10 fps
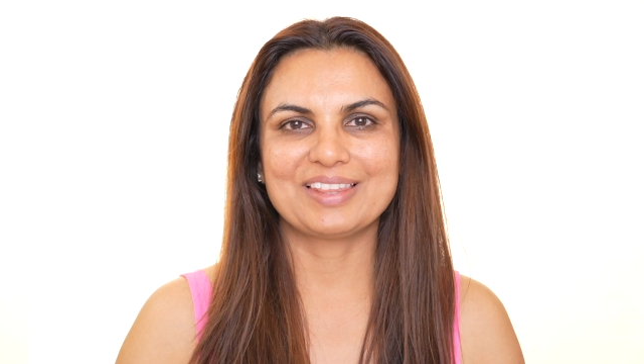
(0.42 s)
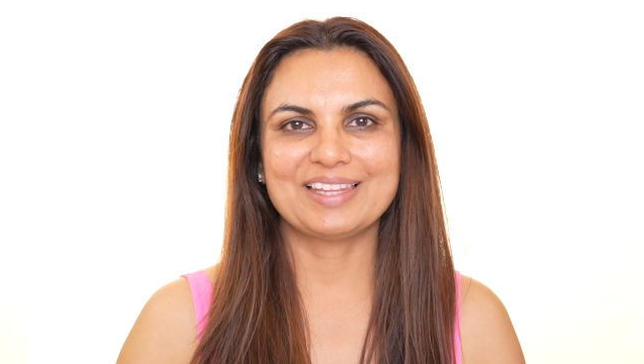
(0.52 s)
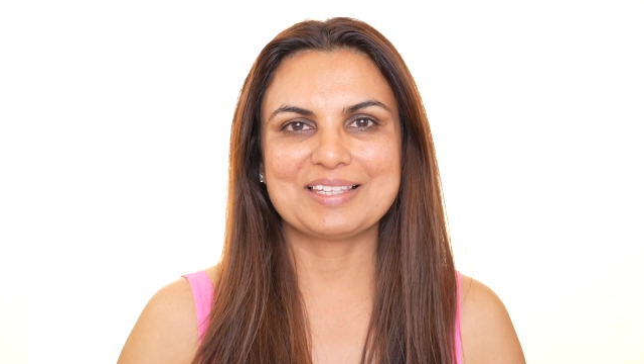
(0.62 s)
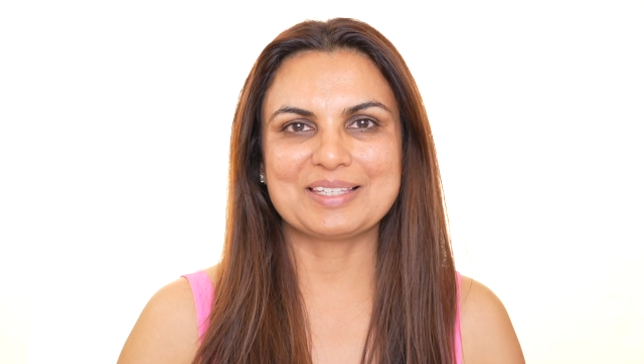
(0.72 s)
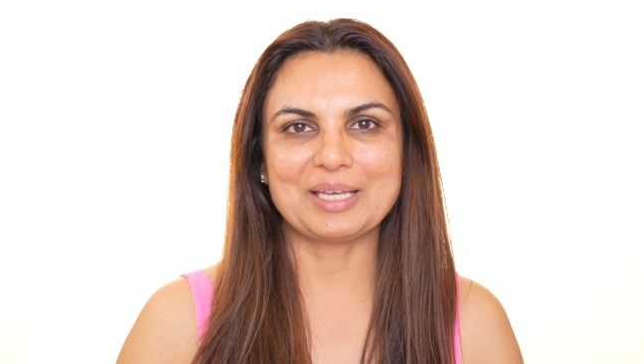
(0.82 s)

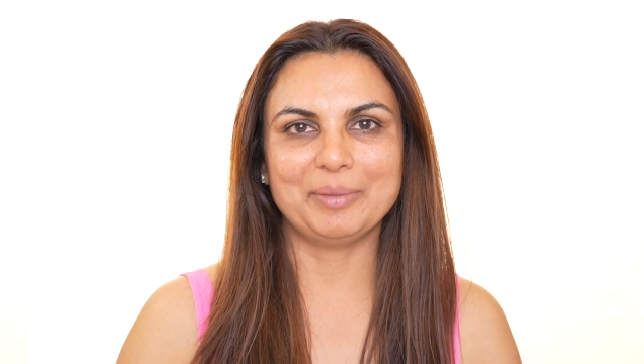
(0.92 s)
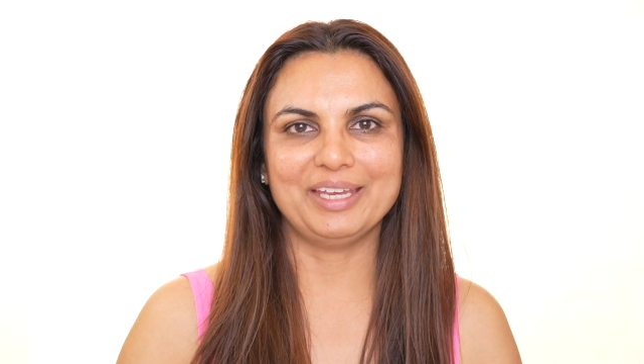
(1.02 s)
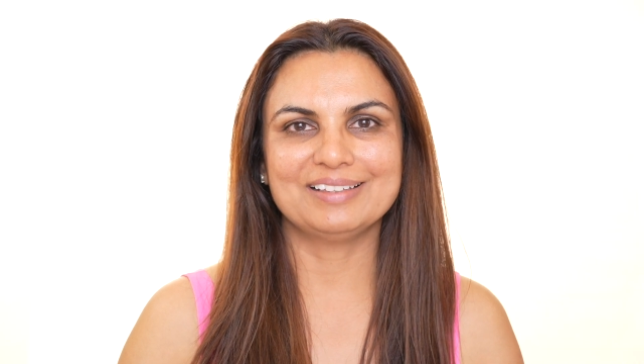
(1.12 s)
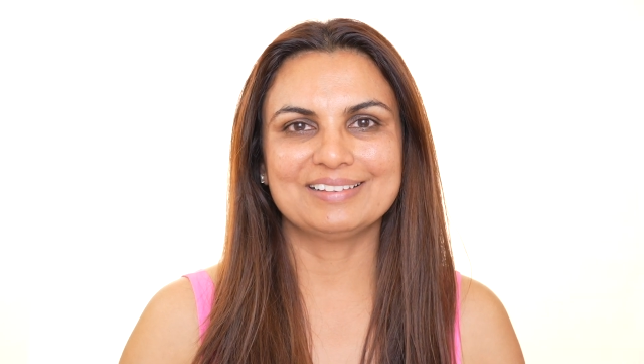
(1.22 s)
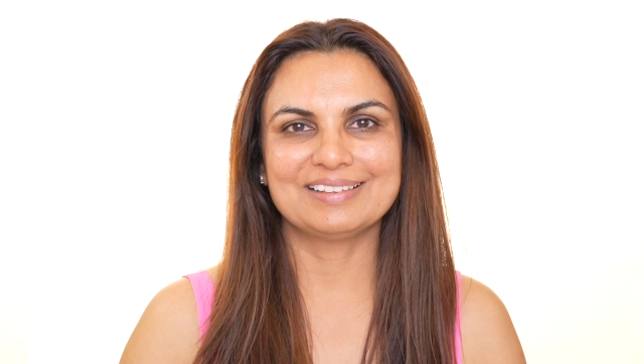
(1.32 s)
This is
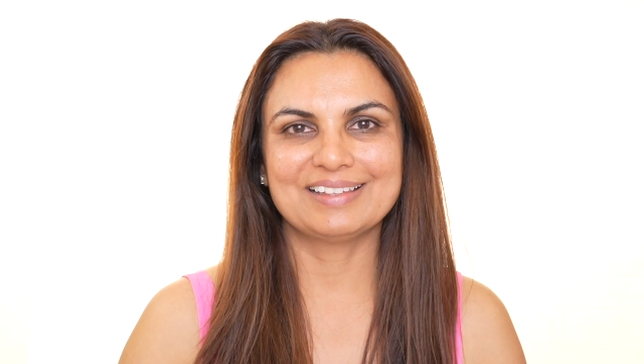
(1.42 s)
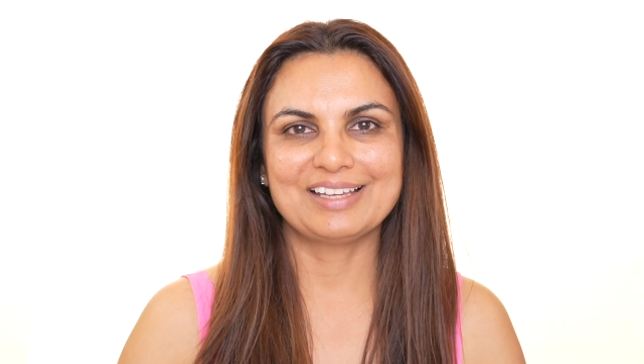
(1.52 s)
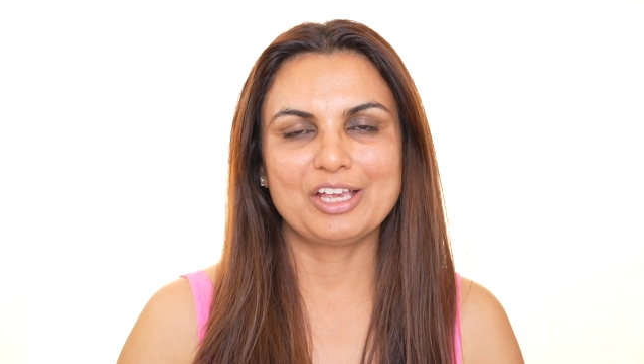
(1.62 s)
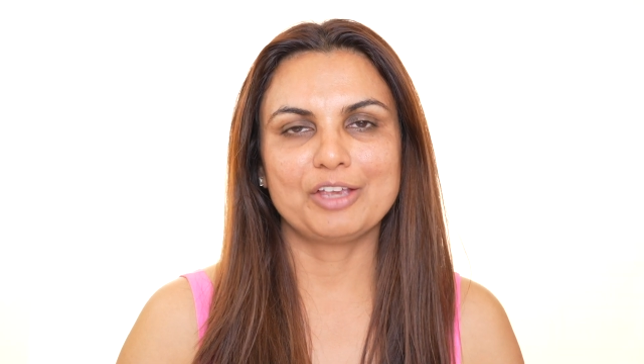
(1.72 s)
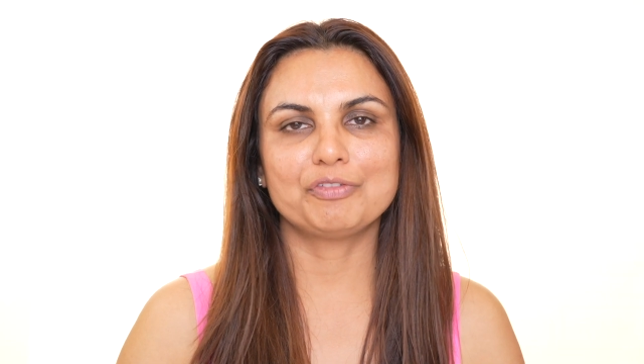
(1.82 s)
Ami.
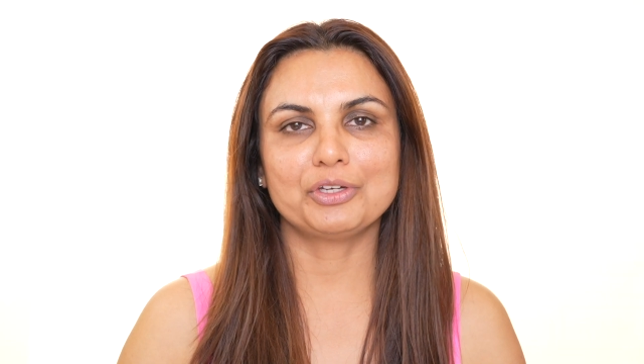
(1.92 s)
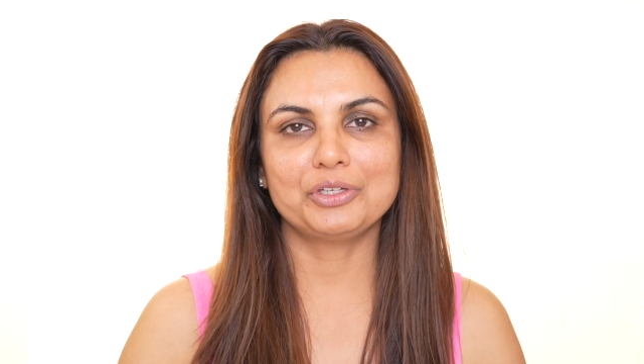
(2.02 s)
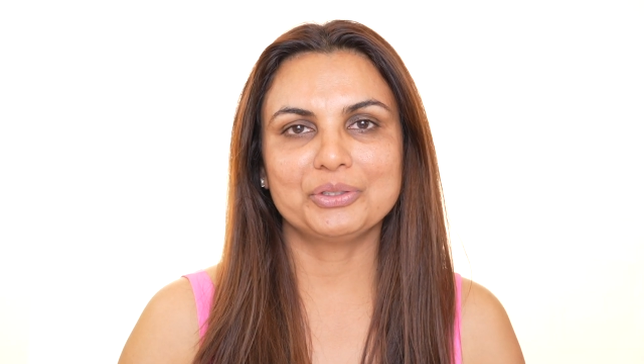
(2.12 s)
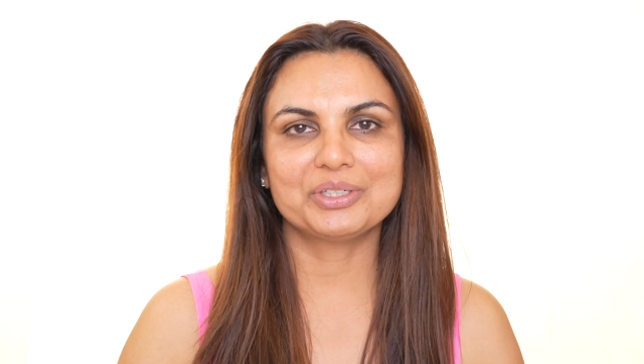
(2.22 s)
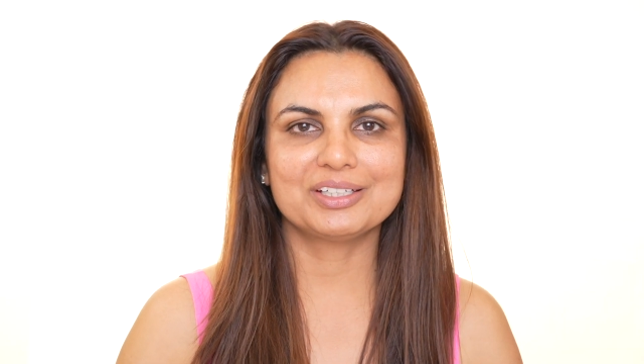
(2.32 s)
If you're
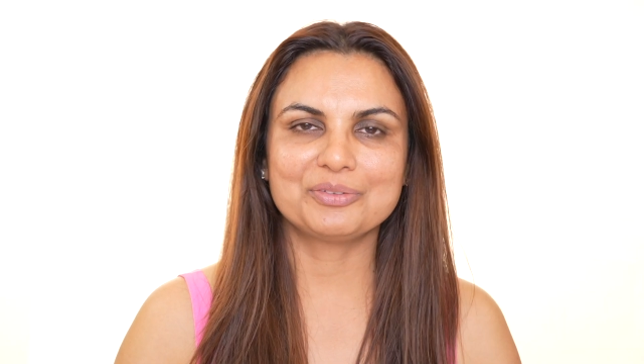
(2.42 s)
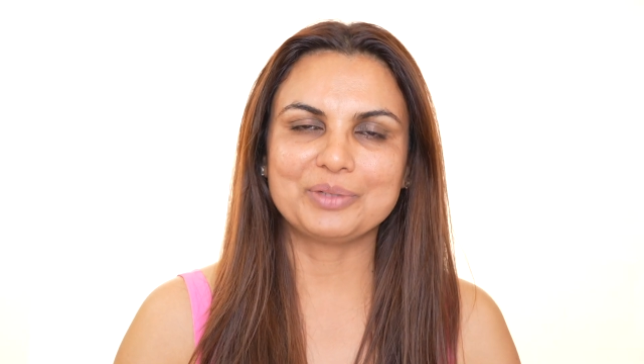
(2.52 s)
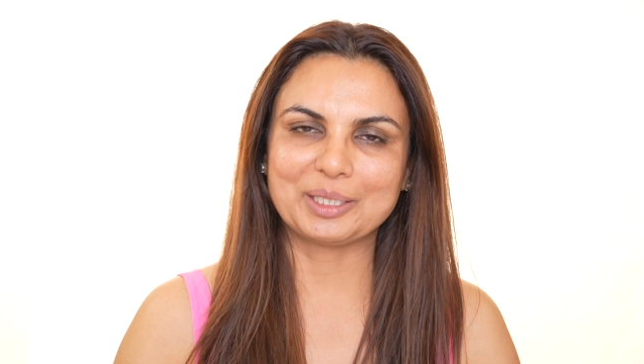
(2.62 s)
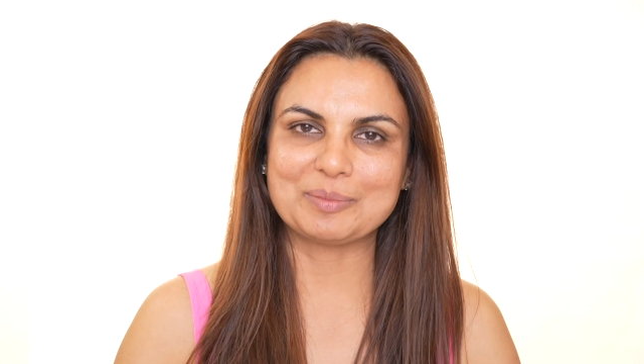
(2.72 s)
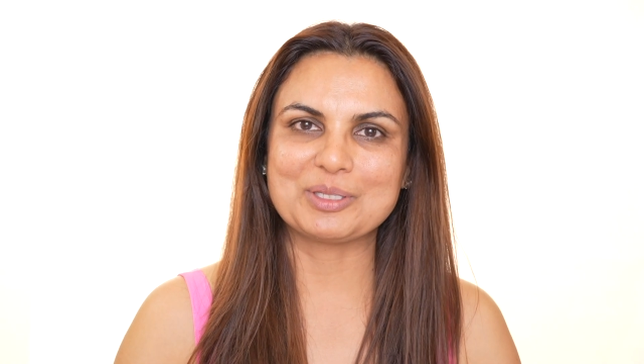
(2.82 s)
new here,
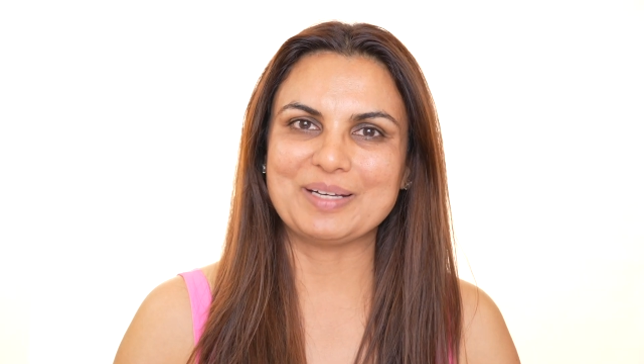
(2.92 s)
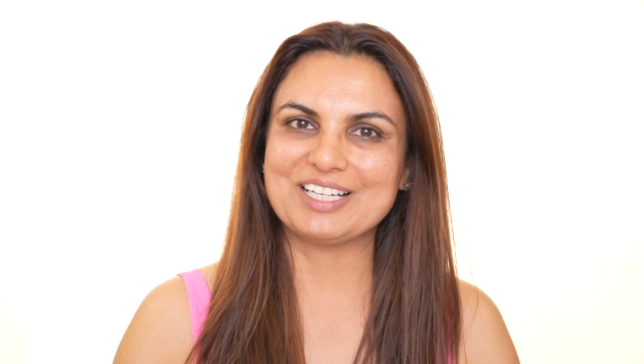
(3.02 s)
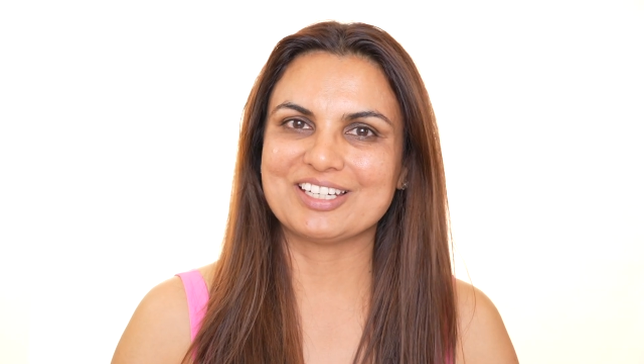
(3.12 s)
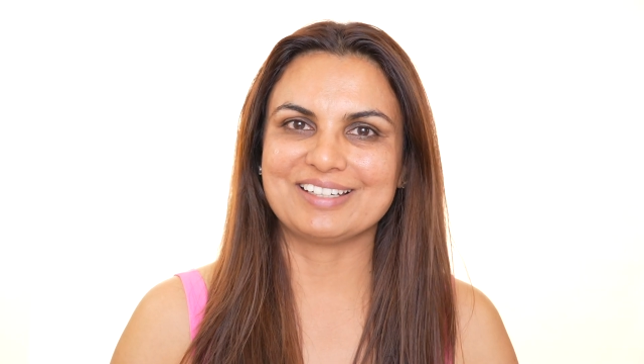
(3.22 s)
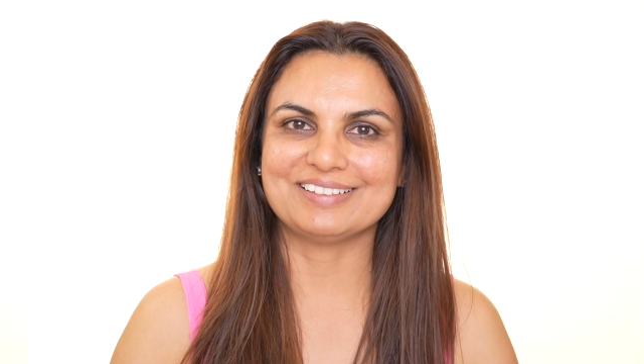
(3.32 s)
welcome to my
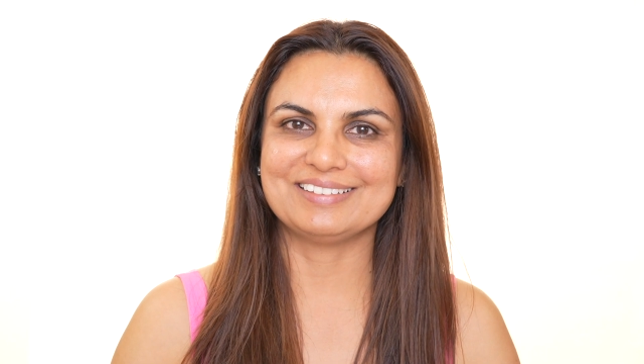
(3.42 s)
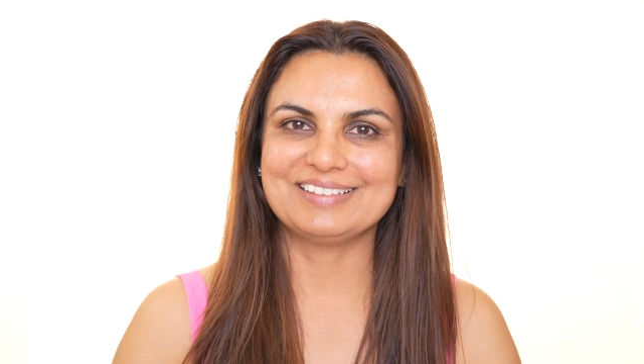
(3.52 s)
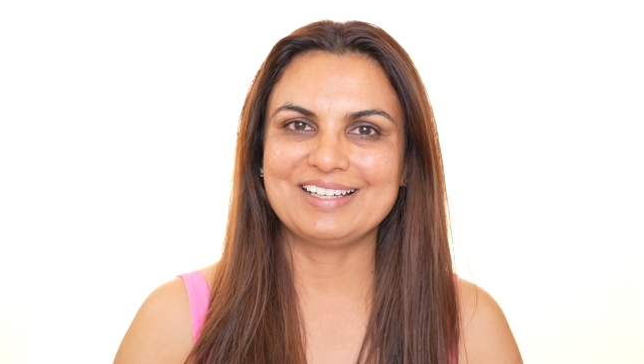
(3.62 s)
channel.